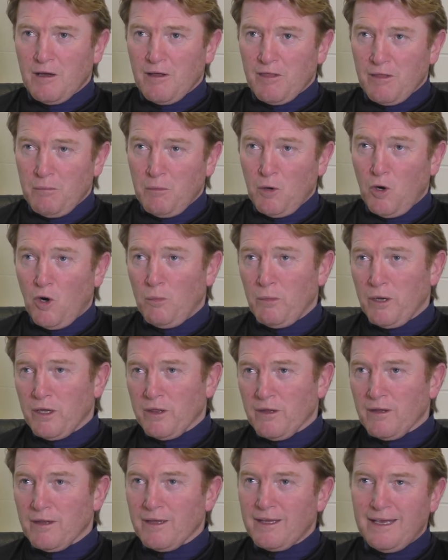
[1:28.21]
At the
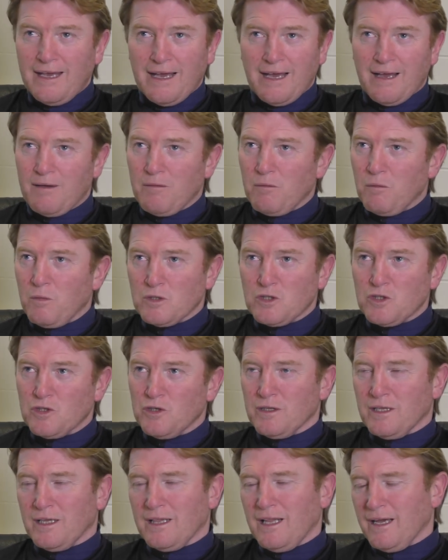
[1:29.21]
moment, yeah, we're
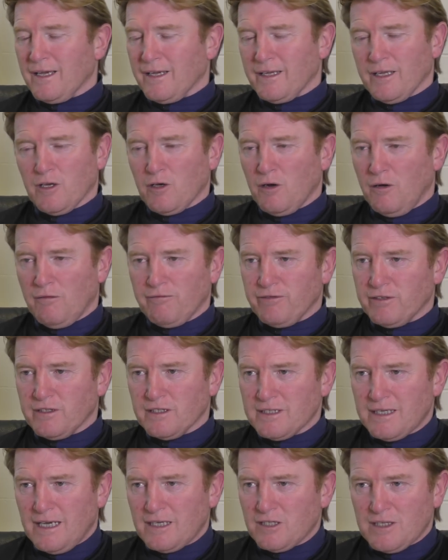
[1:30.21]
certainly lacking in
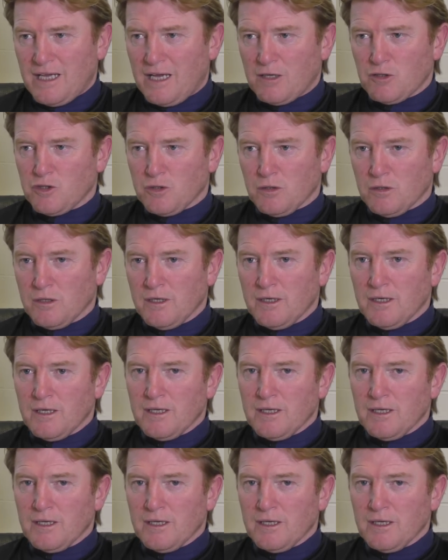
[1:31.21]
confidence, that's natural.